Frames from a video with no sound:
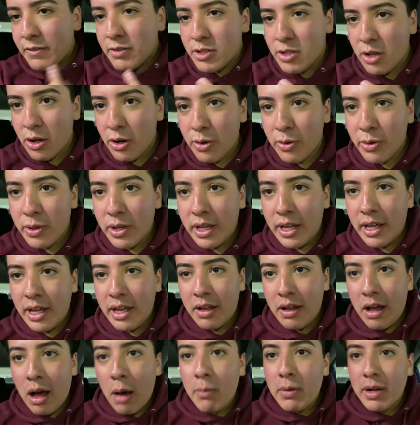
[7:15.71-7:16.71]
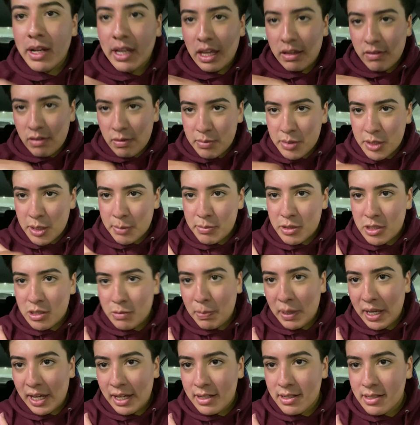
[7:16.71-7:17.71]
So I'm gonna give him some
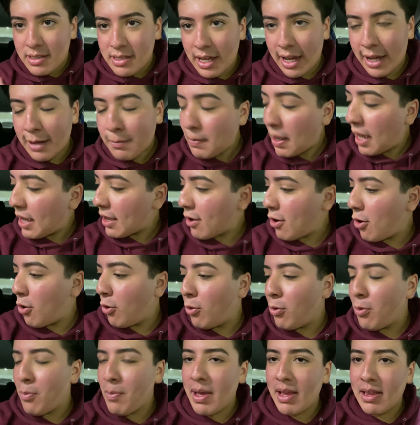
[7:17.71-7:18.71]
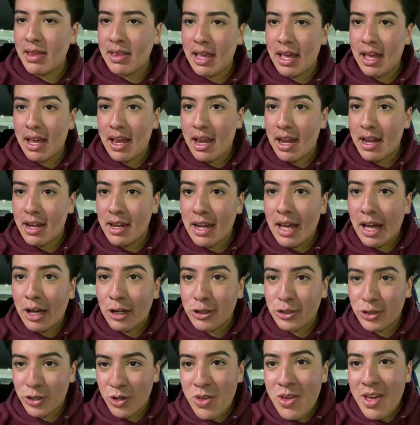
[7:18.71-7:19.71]
space, head back home, and then I'll
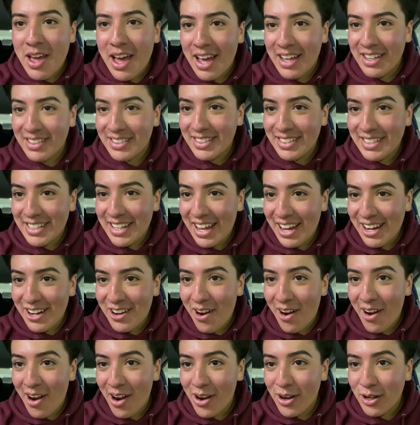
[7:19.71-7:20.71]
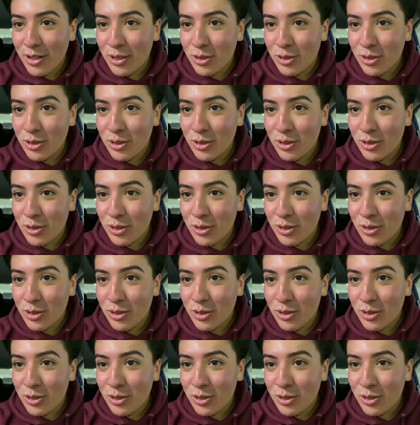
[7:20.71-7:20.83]
show you guys later.